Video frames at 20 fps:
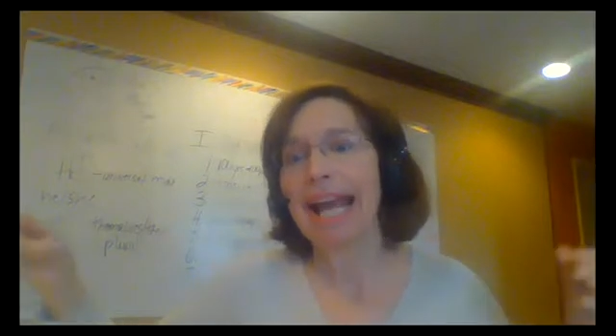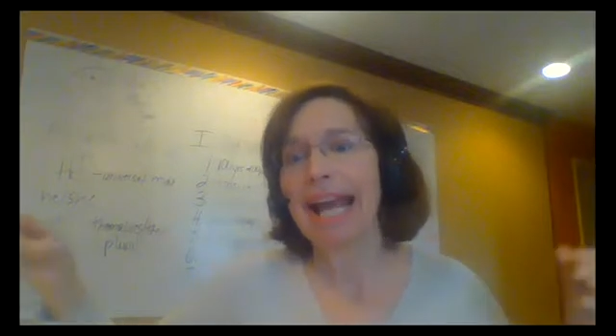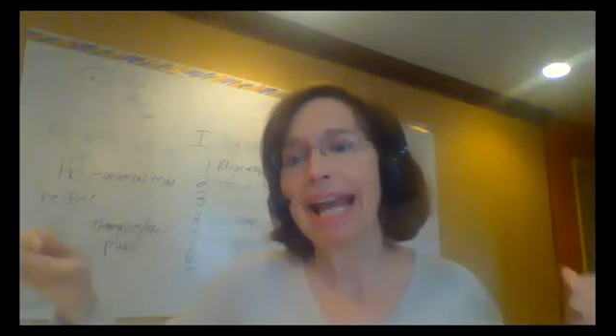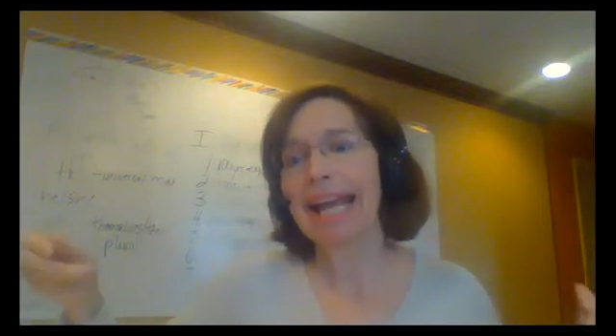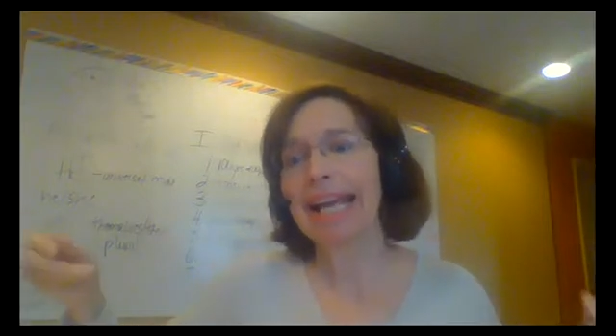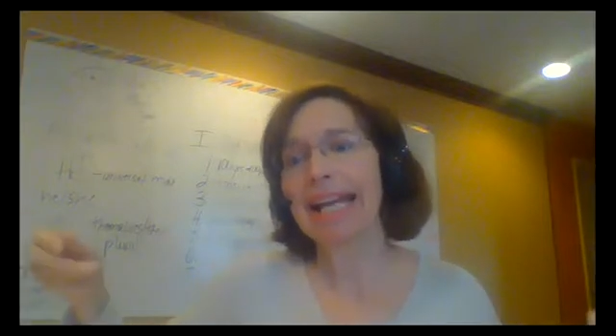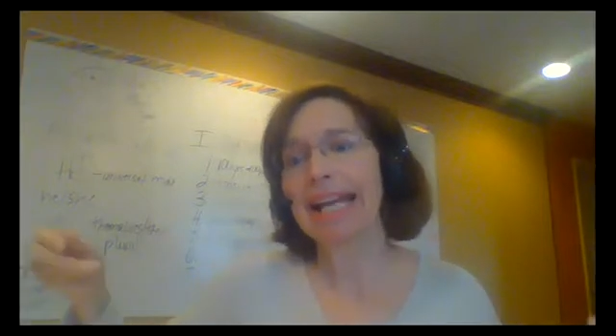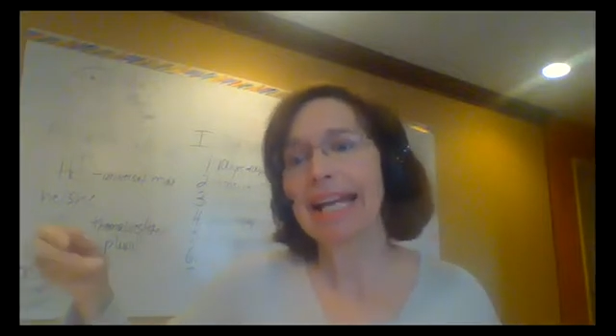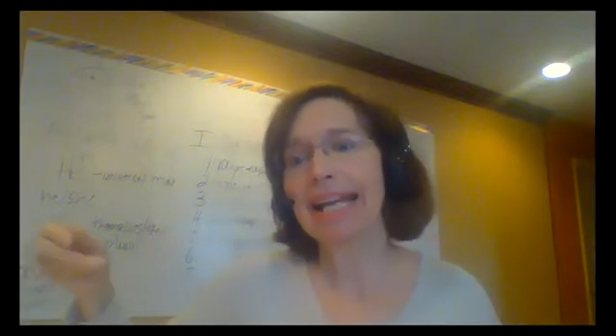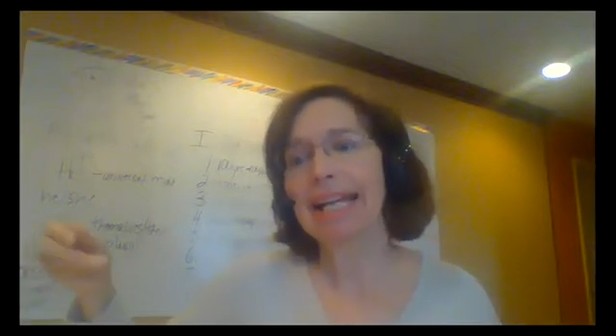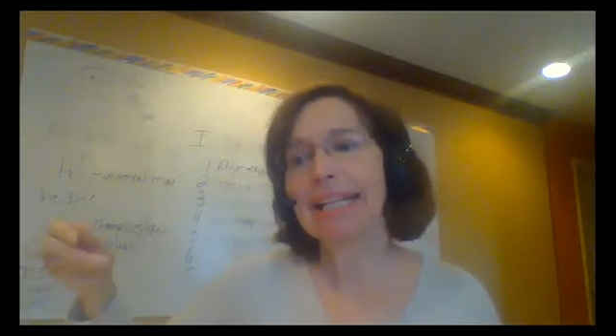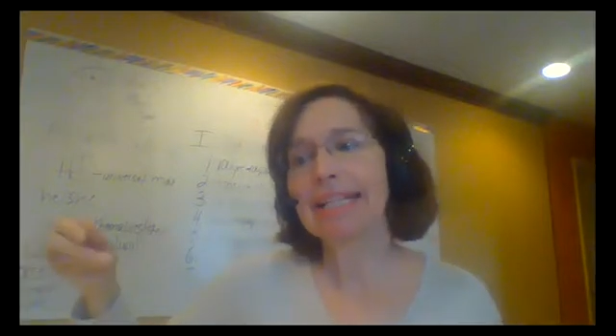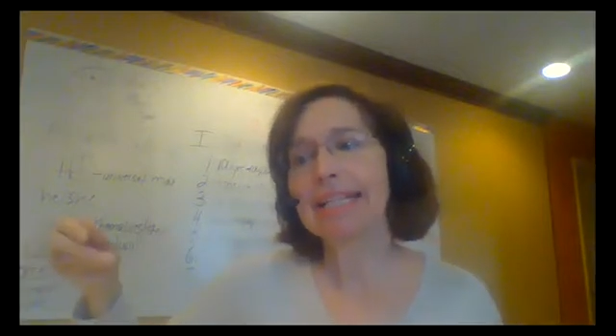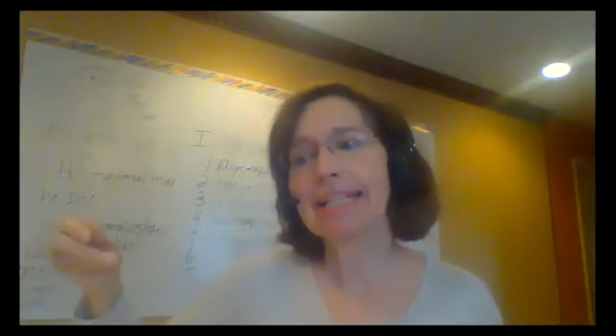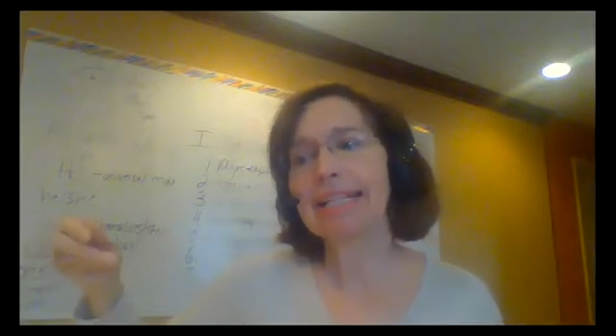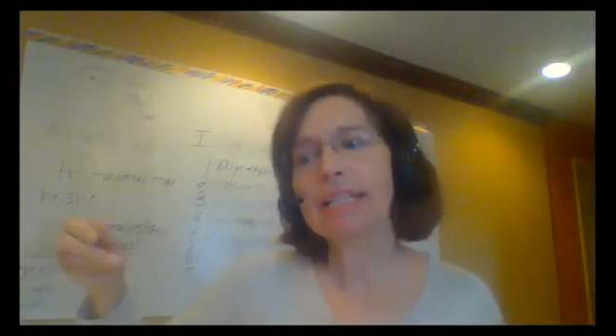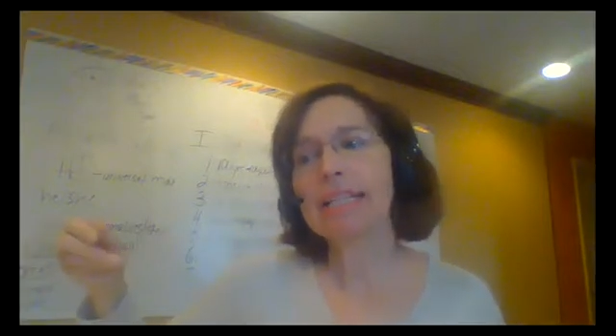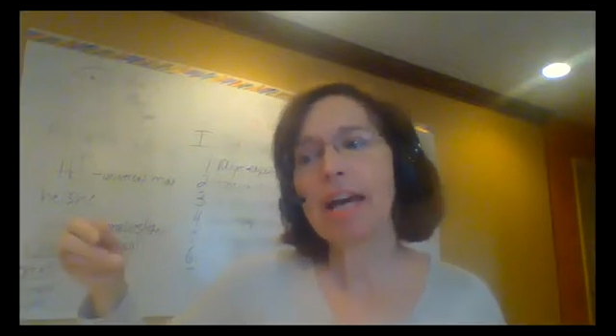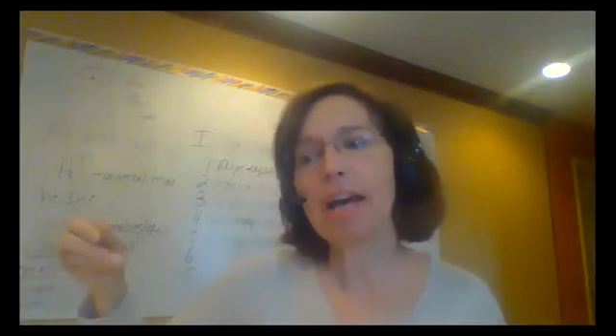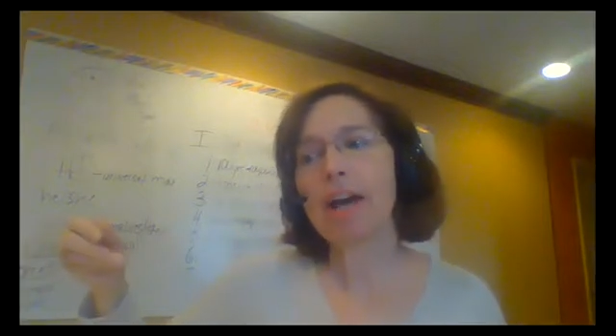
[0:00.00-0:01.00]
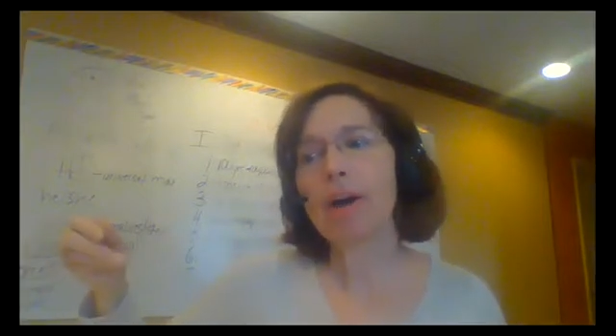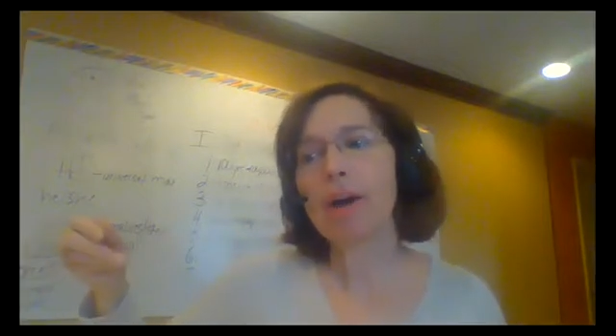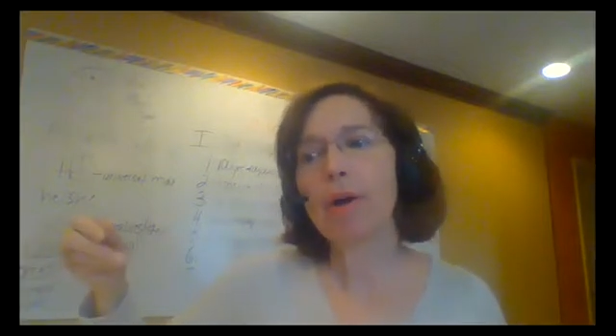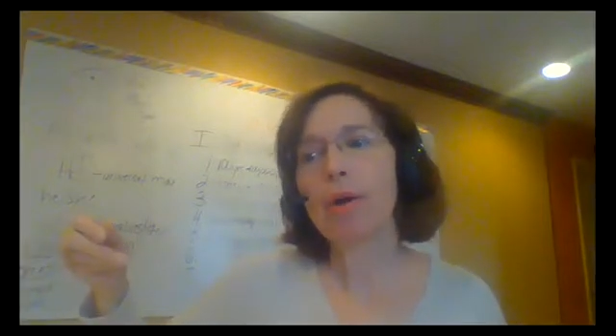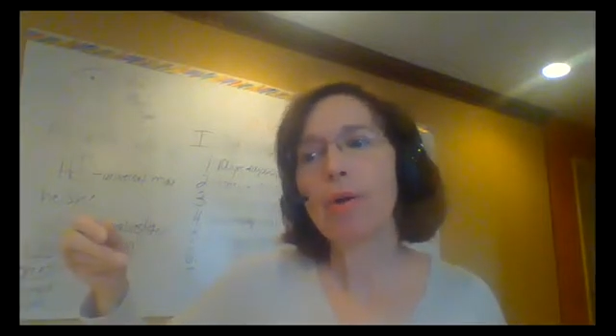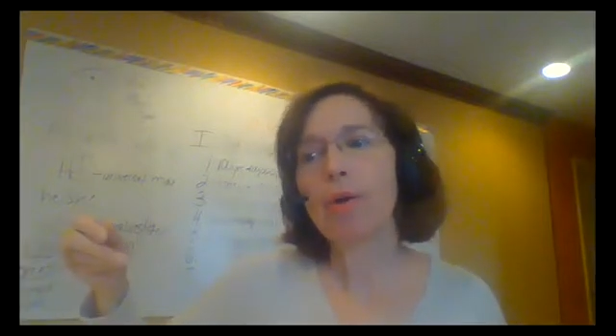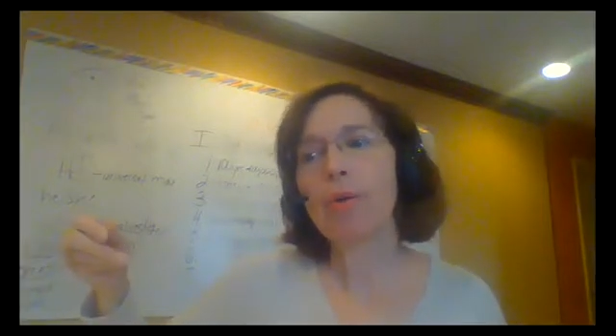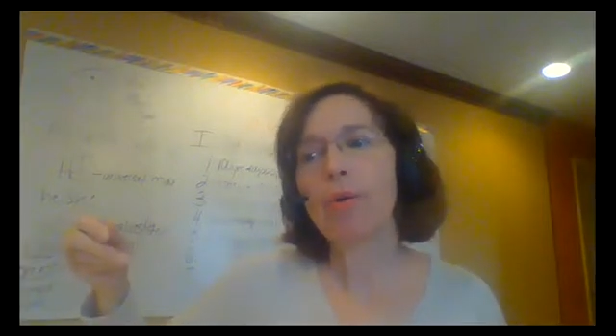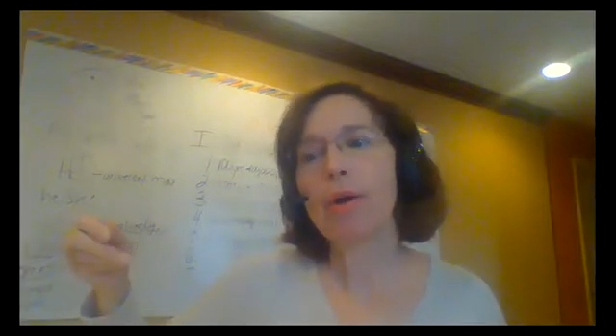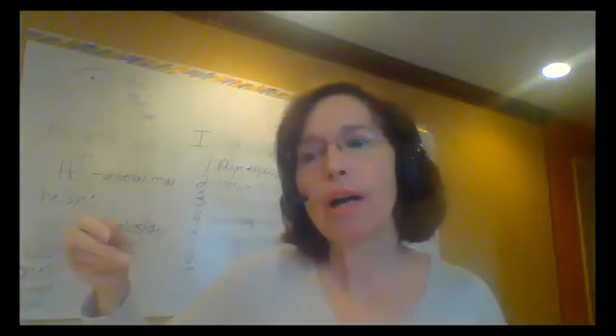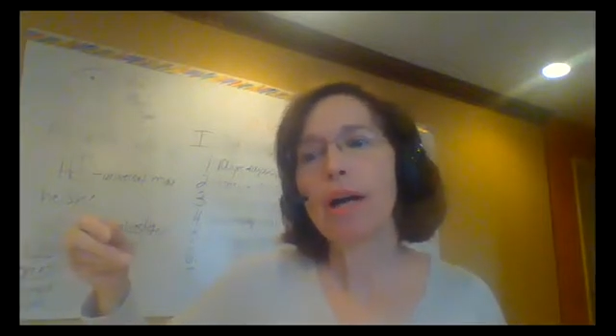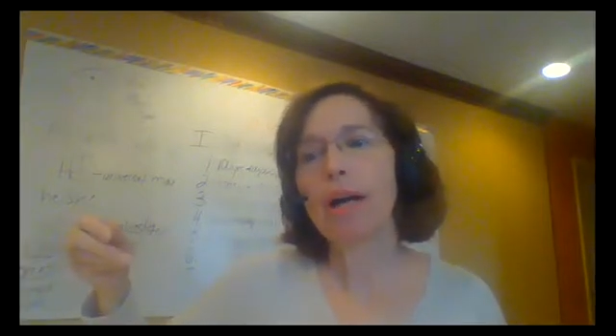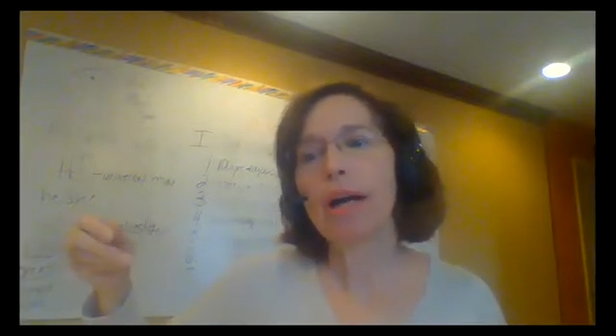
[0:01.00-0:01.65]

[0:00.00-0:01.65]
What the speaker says: And so